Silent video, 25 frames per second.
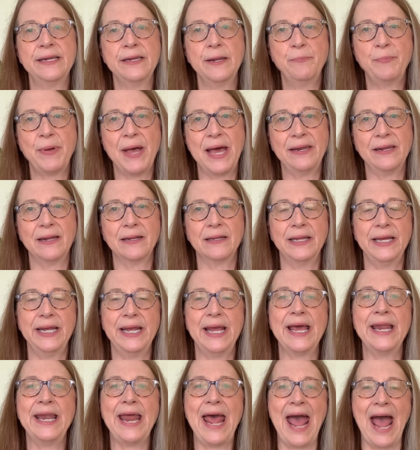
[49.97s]

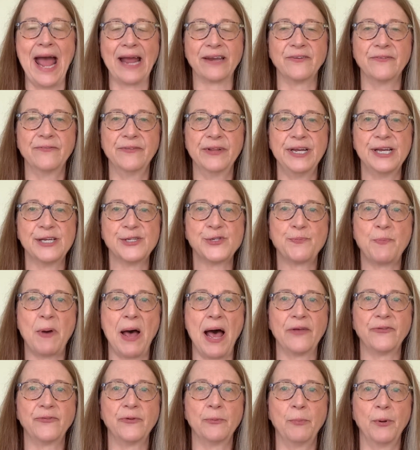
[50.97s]
independently and actively as
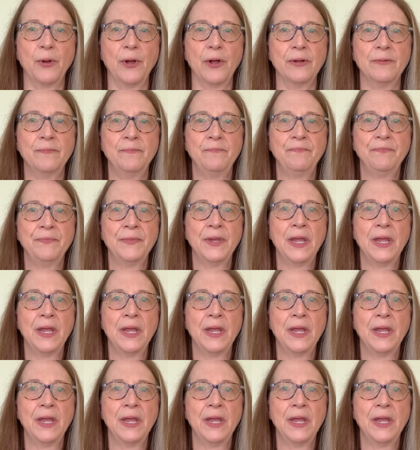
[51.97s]
possible.